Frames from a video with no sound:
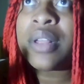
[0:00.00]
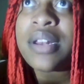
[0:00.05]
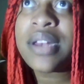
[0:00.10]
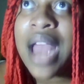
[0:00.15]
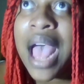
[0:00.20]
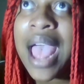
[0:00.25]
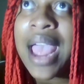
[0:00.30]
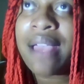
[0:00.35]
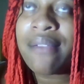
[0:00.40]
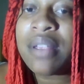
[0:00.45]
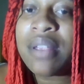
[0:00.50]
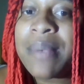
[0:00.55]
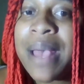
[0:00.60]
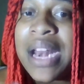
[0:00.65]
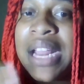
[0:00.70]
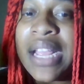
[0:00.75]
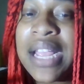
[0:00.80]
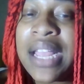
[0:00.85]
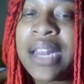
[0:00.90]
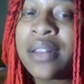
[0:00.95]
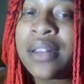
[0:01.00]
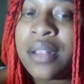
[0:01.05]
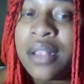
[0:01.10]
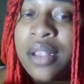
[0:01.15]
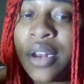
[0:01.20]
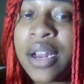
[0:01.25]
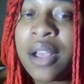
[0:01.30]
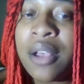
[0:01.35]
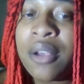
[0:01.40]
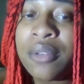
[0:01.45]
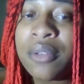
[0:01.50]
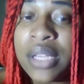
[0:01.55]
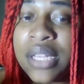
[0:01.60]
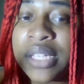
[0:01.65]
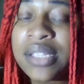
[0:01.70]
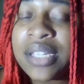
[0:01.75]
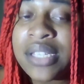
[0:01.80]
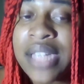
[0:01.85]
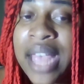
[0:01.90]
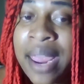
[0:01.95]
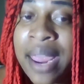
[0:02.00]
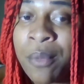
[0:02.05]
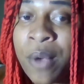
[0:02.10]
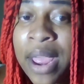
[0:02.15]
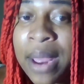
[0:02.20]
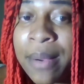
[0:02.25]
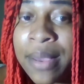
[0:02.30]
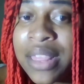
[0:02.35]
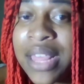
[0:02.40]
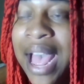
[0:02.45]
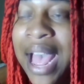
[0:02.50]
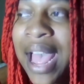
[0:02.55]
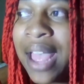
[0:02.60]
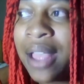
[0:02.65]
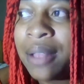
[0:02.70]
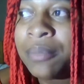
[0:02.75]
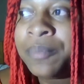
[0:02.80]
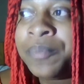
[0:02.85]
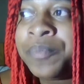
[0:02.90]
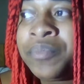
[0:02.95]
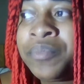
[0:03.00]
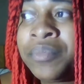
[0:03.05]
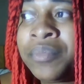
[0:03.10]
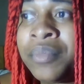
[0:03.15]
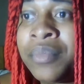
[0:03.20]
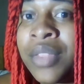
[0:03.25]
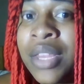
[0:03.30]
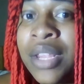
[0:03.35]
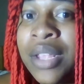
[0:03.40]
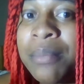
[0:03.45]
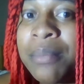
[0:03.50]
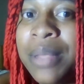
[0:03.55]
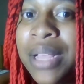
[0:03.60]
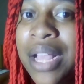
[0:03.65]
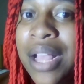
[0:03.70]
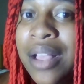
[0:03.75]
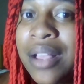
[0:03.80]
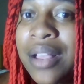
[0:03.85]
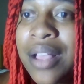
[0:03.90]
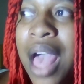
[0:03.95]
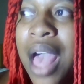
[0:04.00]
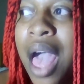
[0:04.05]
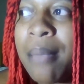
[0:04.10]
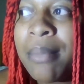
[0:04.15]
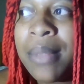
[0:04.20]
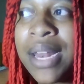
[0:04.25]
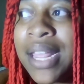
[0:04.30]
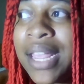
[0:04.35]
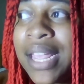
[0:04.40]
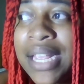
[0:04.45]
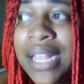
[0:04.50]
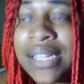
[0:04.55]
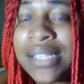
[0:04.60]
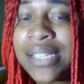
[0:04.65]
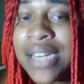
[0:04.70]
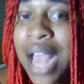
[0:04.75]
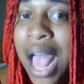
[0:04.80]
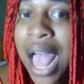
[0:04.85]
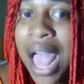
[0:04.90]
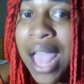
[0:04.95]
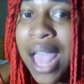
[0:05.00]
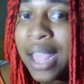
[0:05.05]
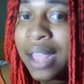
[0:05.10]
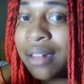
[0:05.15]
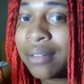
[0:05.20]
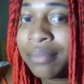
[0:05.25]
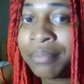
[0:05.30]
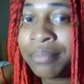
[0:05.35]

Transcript: not everybody can, is the same way with that, but Kamala is not,